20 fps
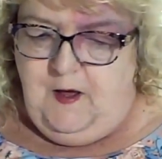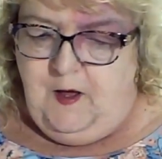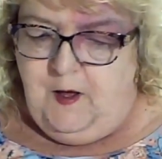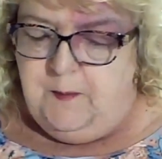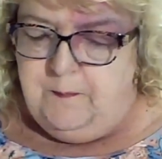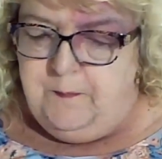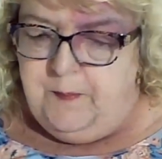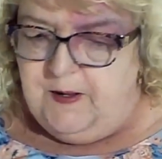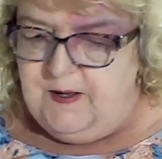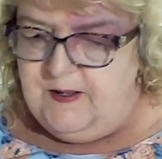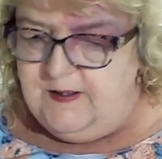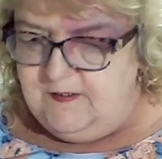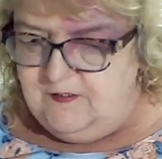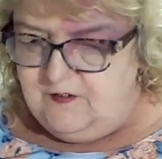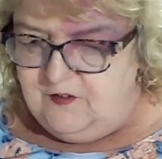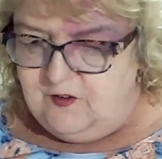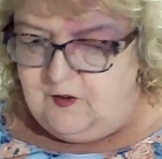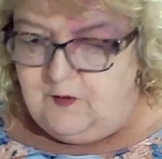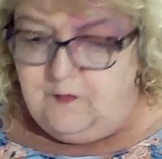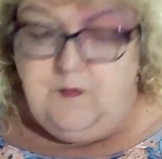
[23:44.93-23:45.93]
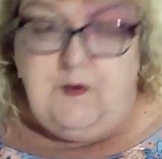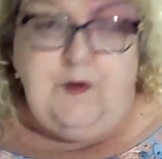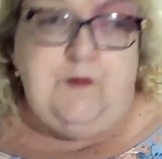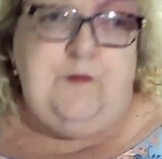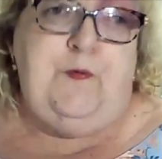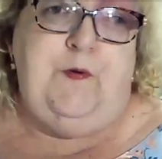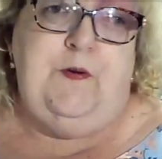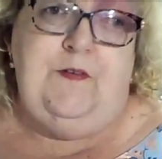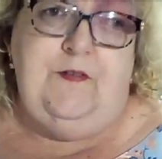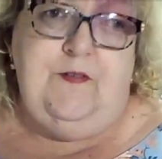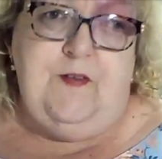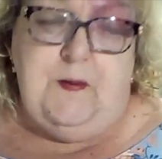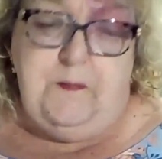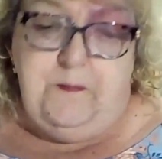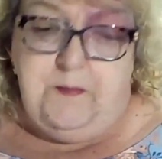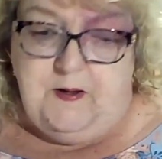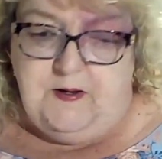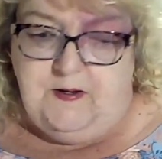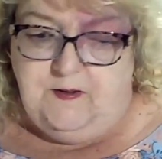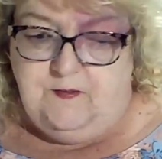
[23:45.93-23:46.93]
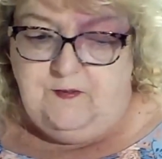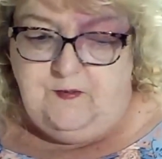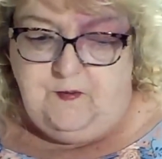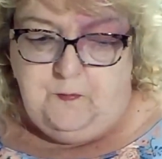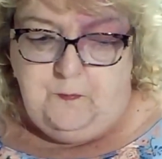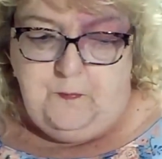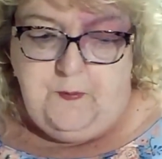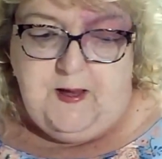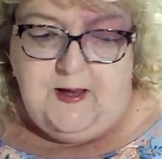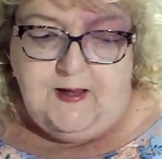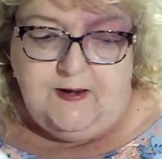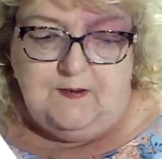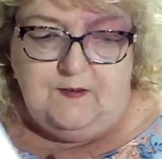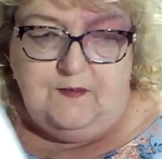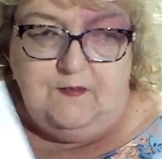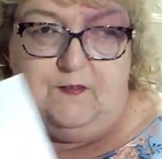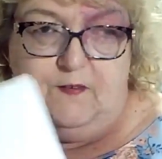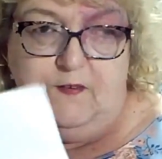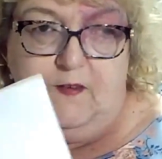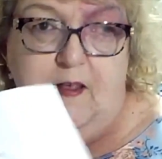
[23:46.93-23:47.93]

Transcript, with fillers: a bunch of different Sunbonnet Sue patterns.